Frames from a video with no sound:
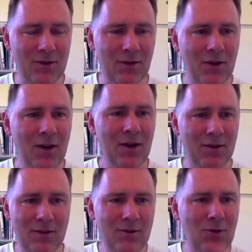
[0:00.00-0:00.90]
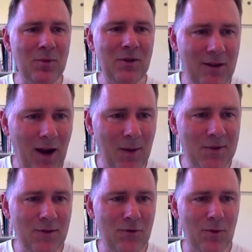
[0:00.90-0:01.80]
So this is completely
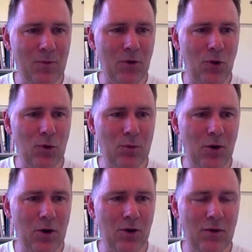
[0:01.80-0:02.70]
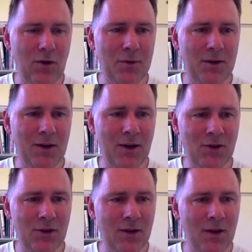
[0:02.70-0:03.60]
absent from the code model of communication,